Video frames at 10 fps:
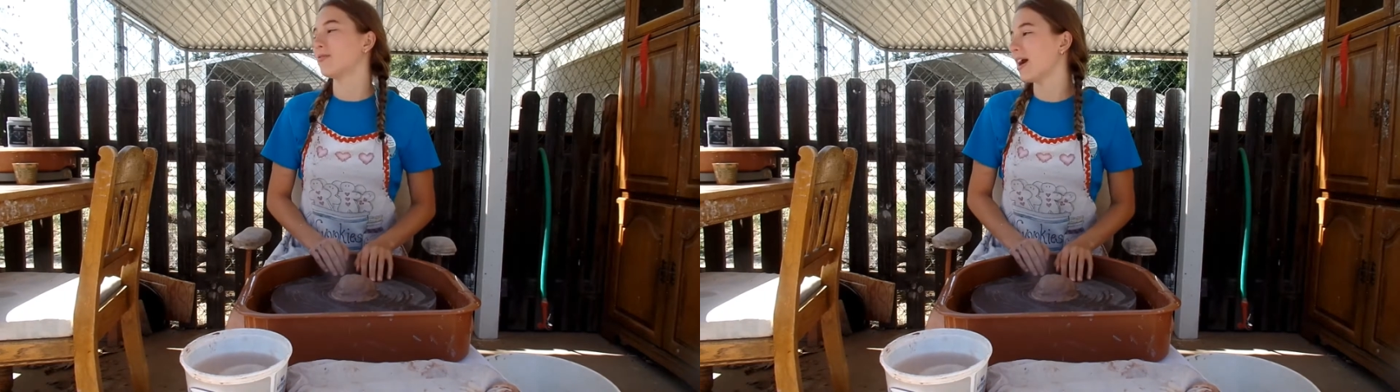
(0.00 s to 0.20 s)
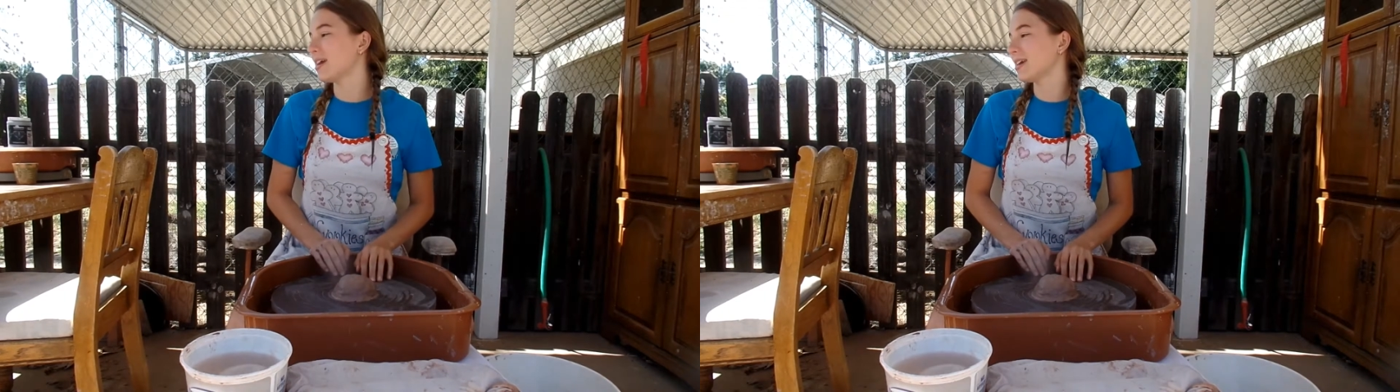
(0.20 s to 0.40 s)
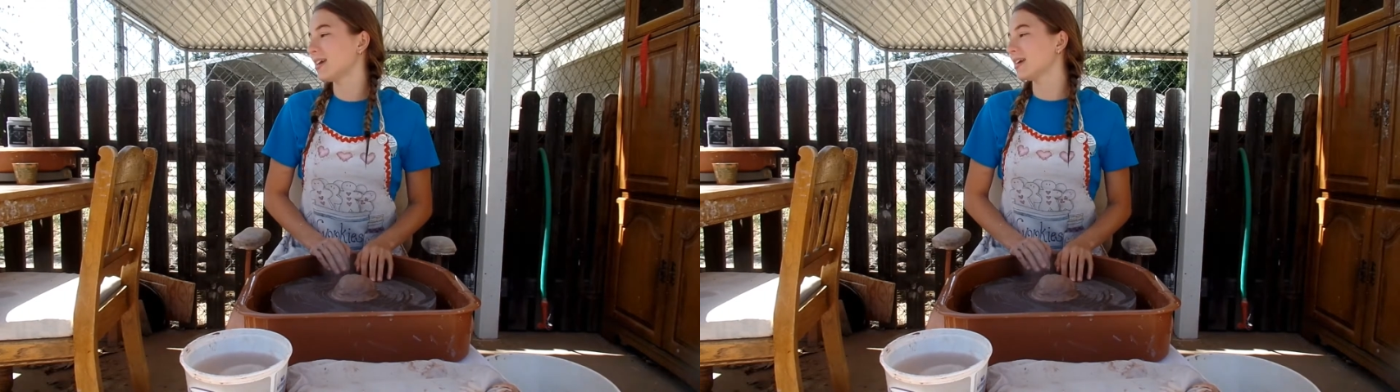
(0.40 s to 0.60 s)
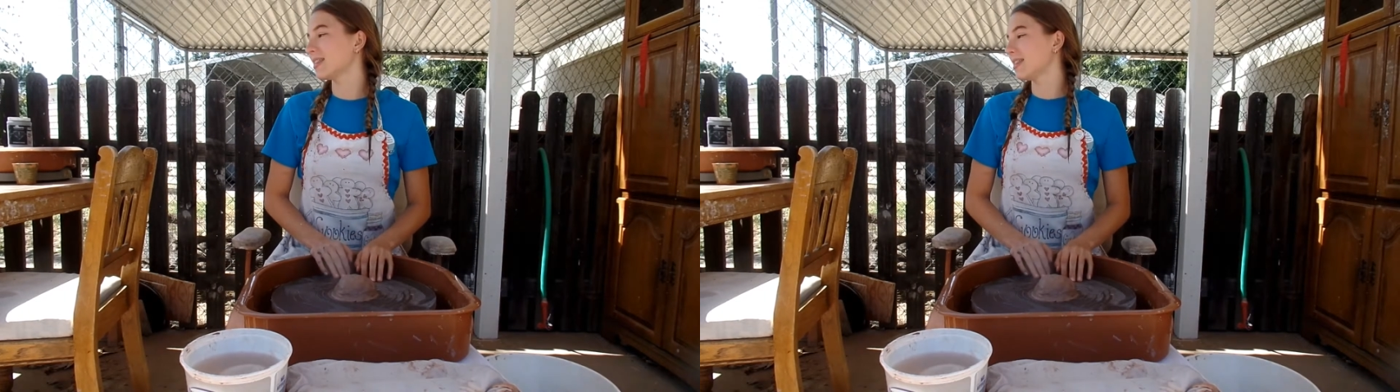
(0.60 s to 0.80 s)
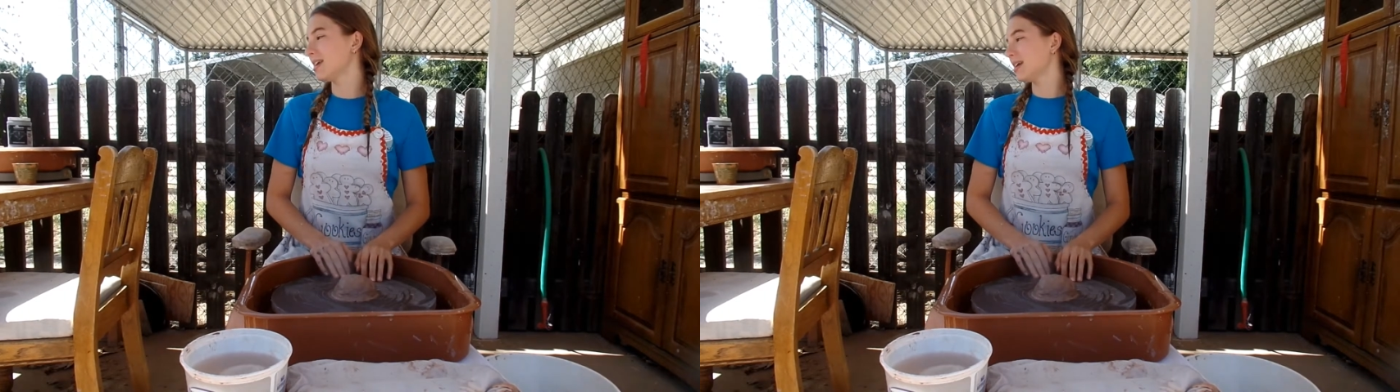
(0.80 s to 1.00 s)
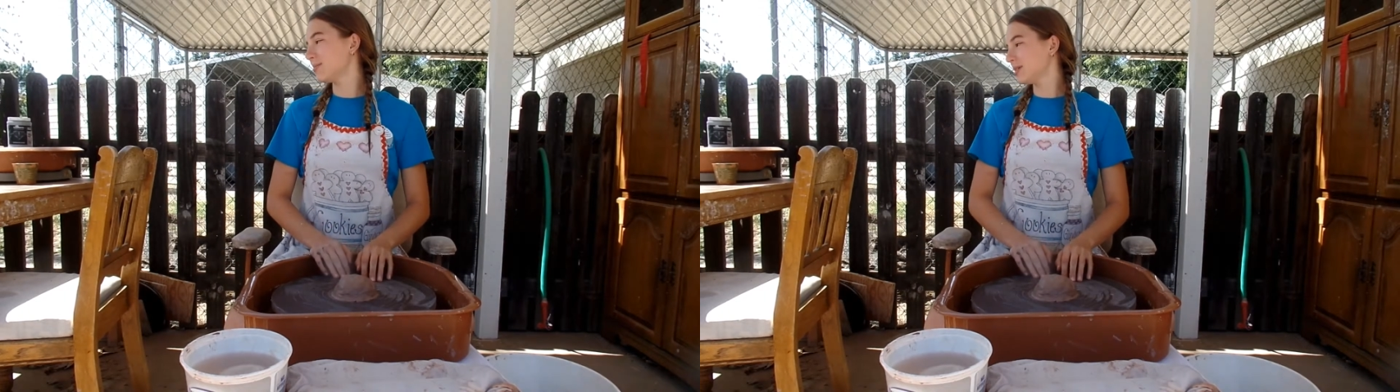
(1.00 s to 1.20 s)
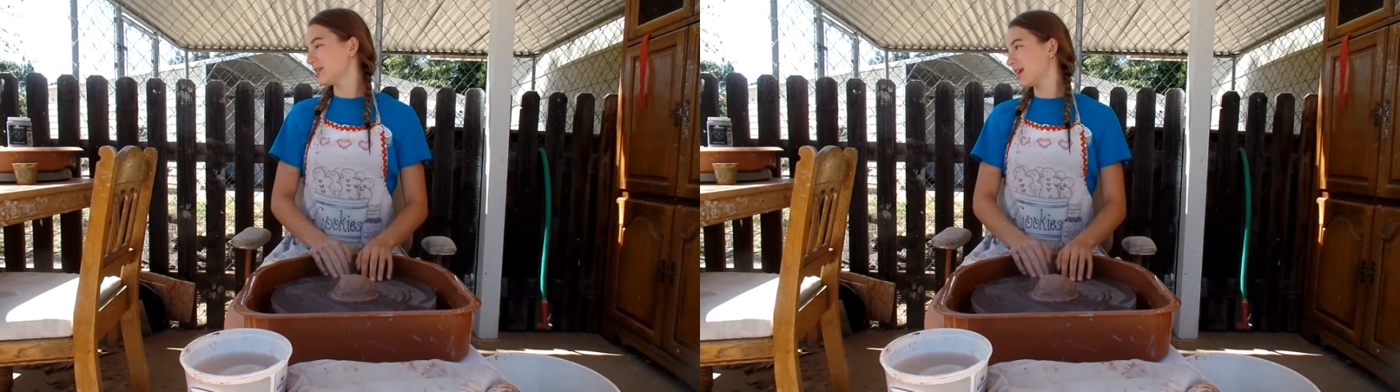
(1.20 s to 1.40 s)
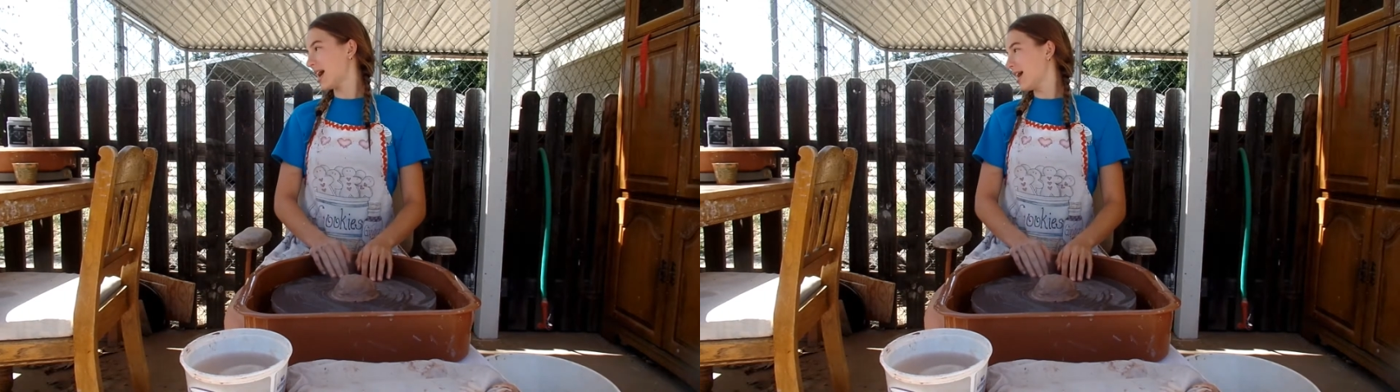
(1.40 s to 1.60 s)
Viking themed
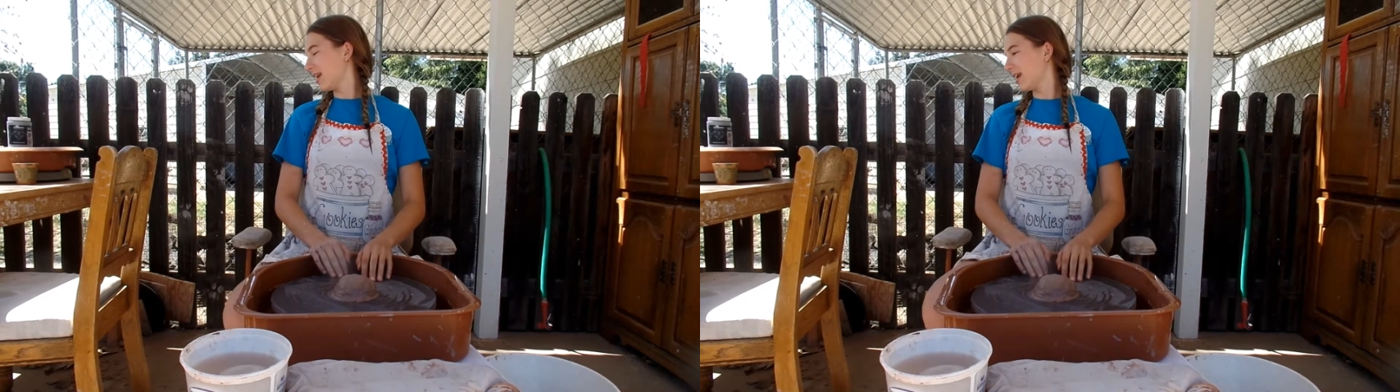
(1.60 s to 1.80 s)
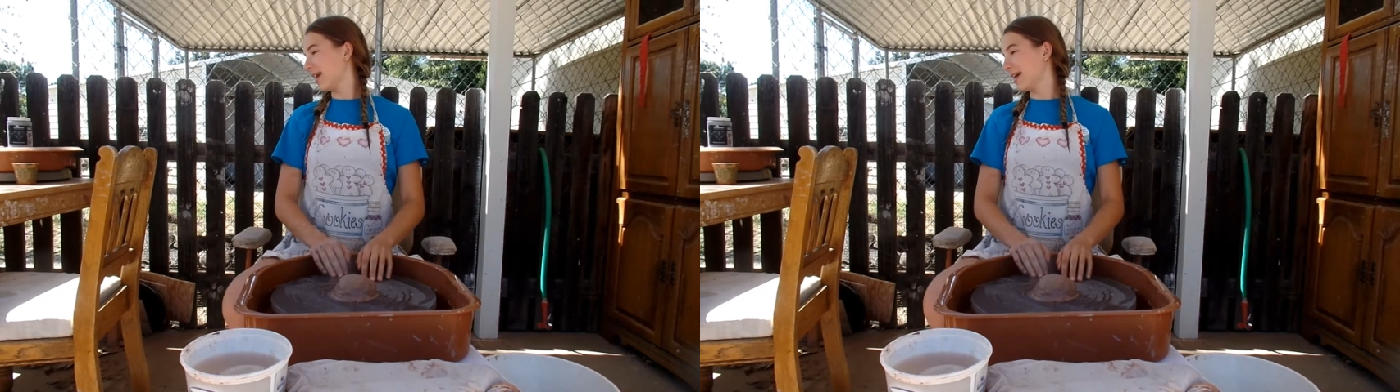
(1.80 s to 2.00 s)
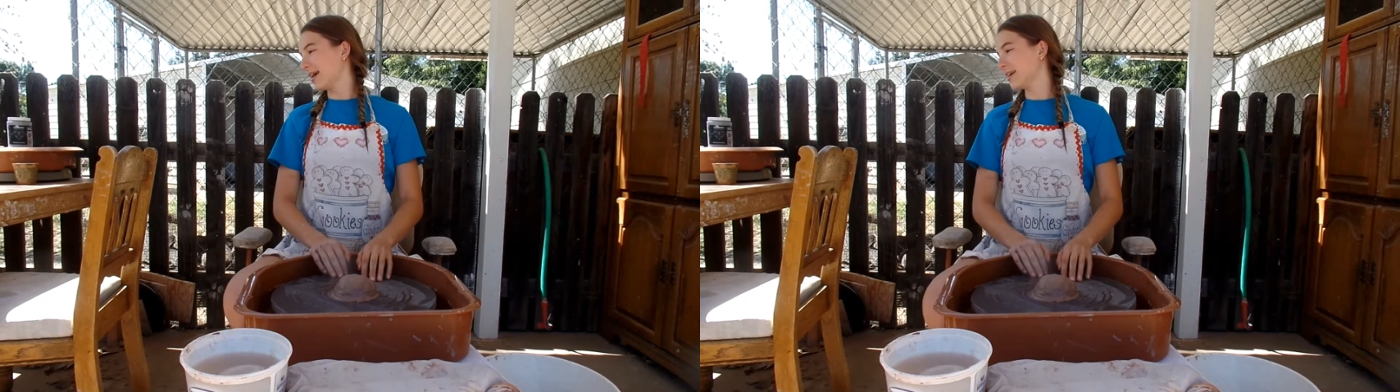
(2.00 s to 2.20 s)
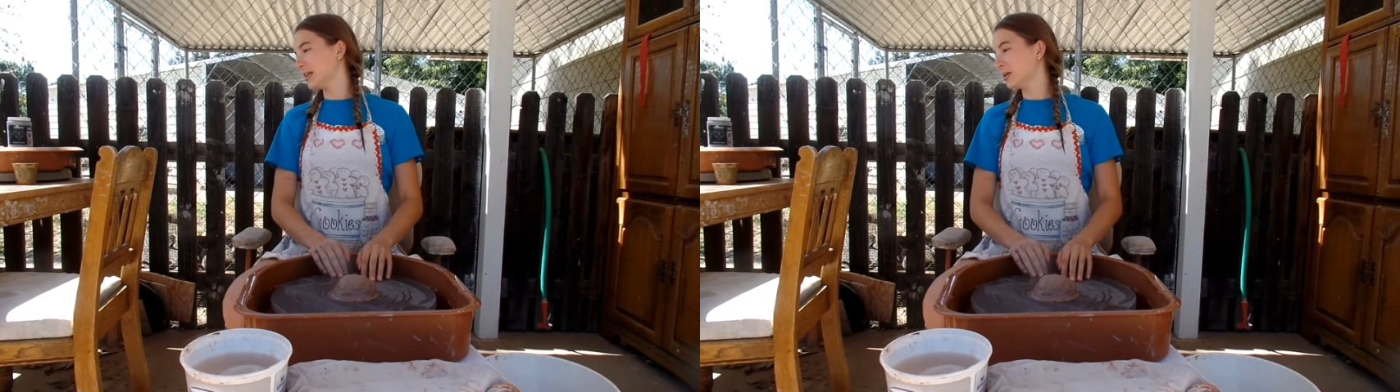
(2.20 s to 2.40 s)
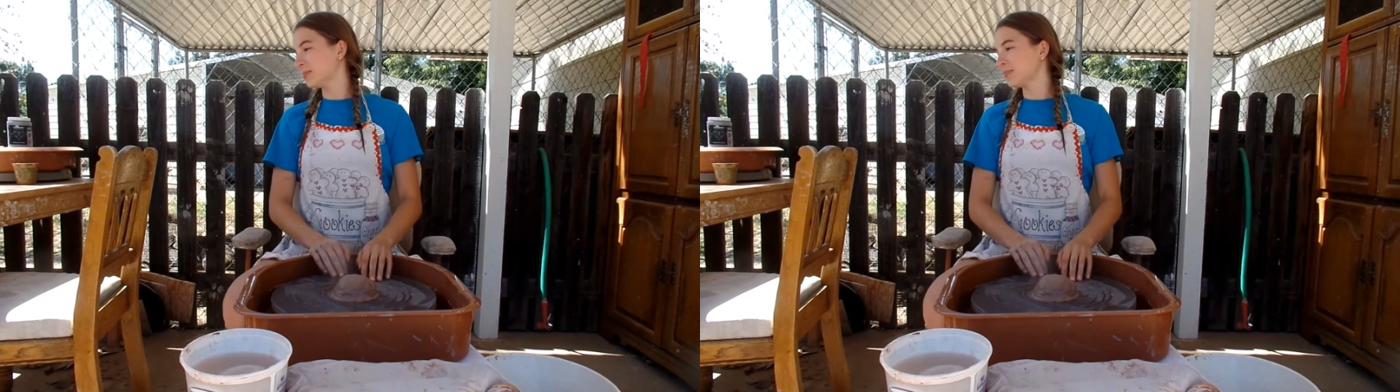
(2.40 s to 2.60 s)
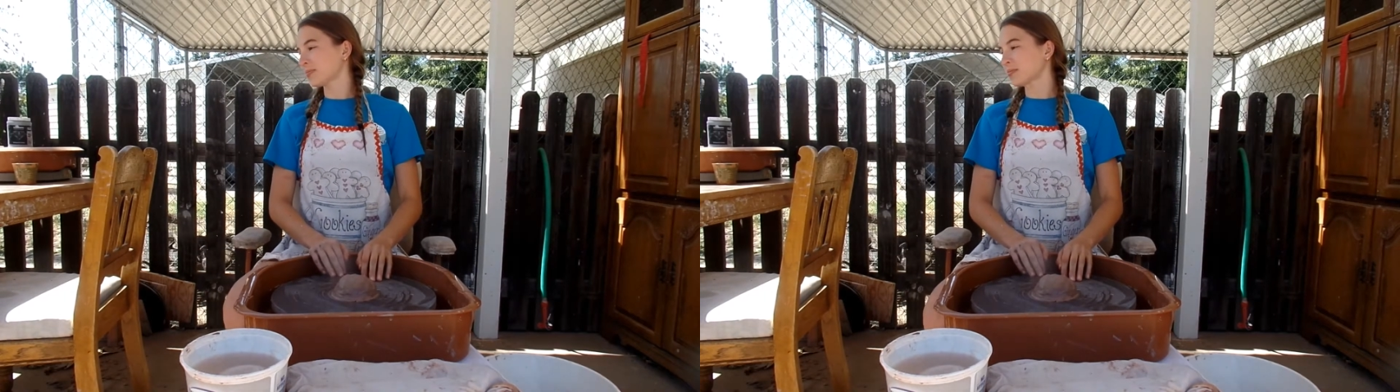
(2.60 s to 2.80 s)
set and